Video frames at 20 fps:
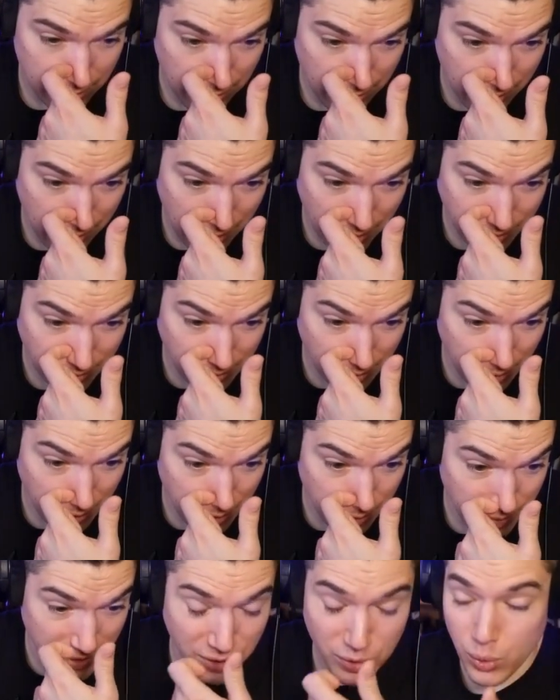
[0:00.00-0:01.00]
Uh, I think that
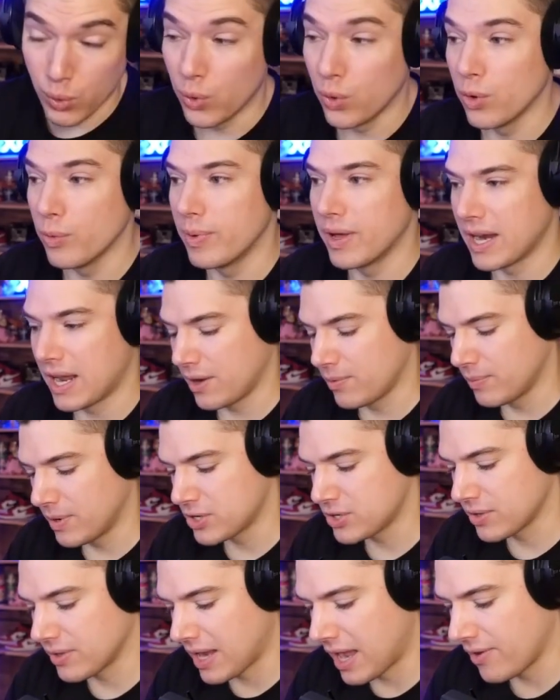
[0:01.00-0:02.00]
could be cool, but I'd
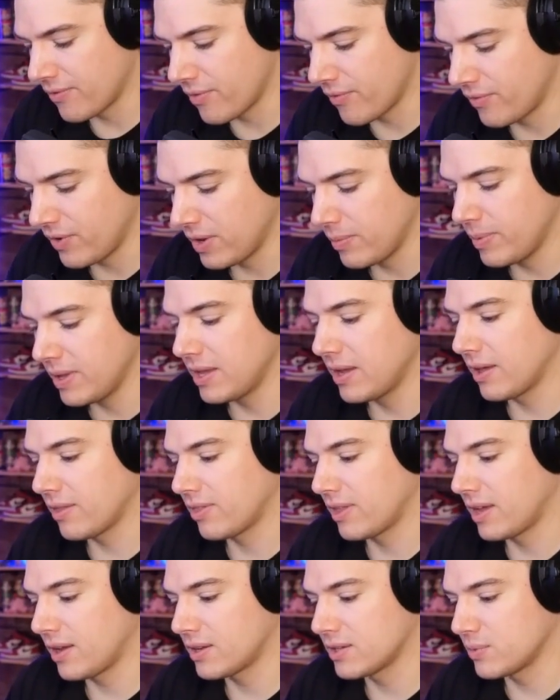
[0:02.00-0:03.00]
much rather have a VB, I
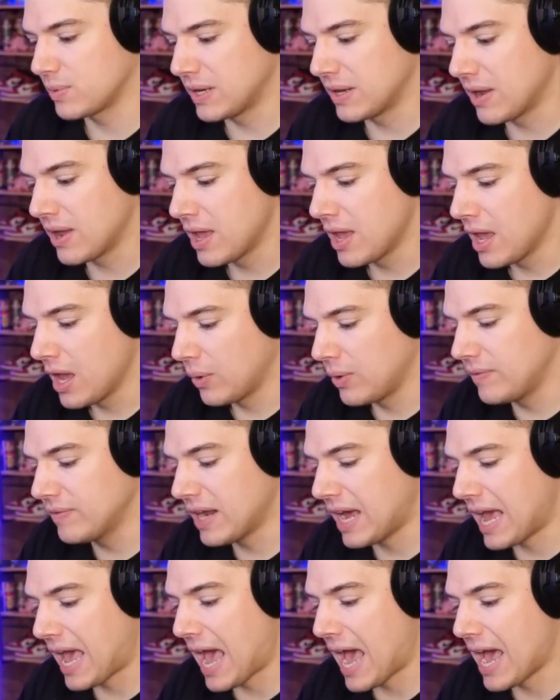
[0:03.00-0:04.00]
think, because we We've
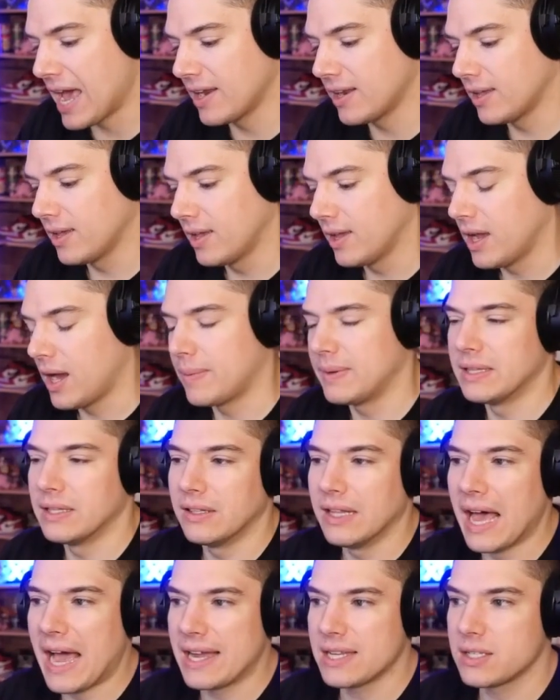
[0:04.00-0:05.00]
not had, I mean, the
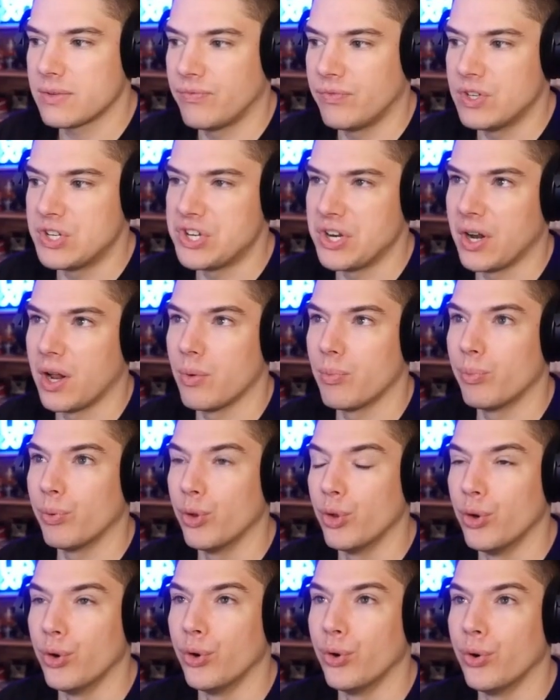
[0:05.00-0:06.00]
last Vegito
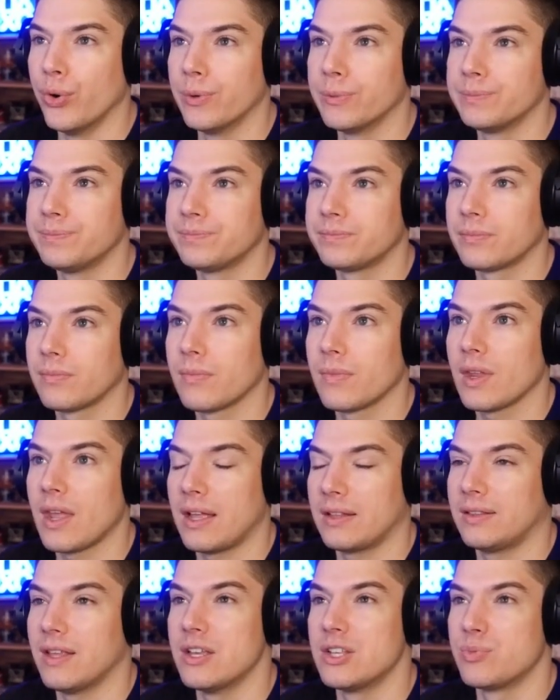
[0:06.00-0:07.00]
Blue
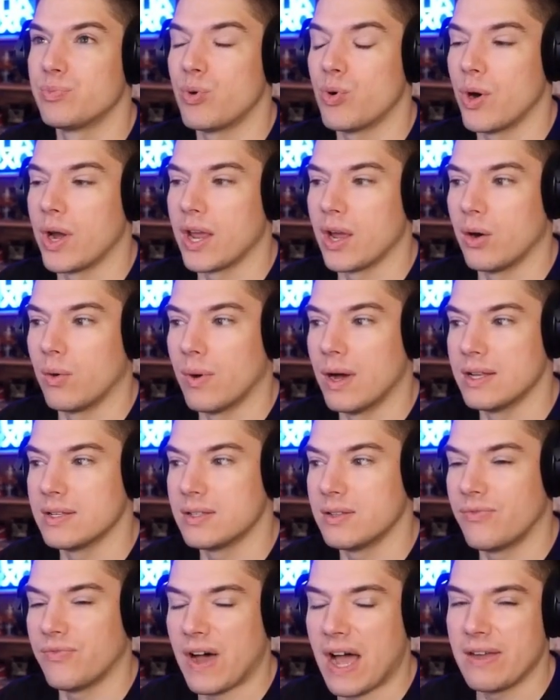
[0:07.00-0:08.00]
at this point was
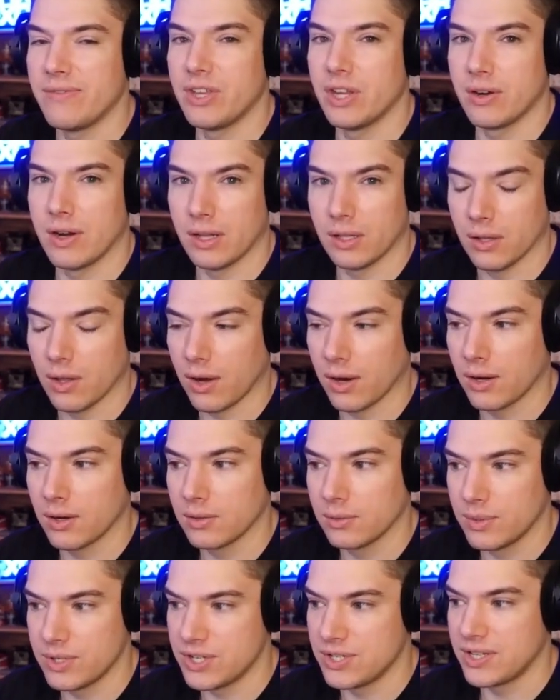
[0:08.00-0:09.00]
the five year LR,
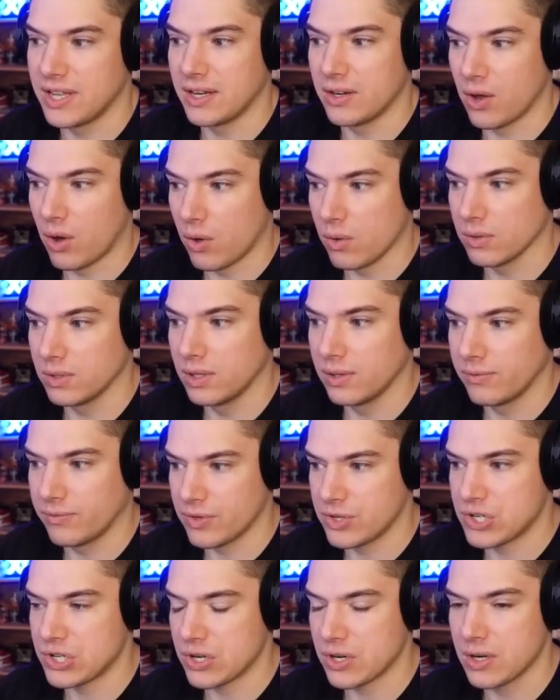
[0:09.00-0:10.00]
which is getting old
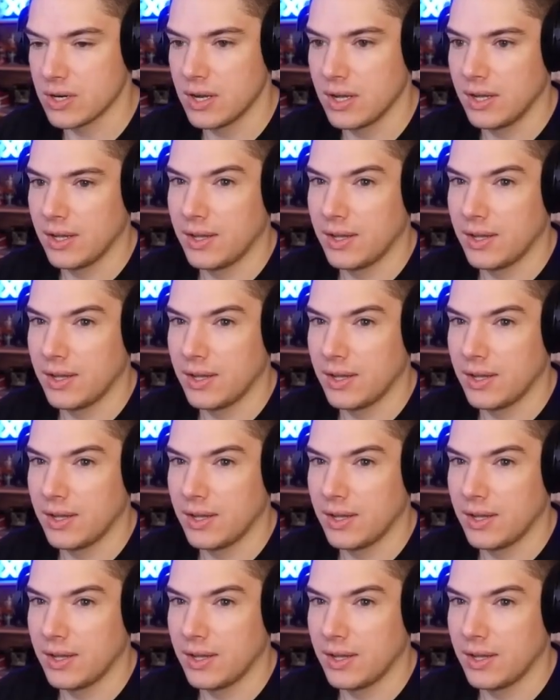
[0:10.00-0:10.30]
for sure.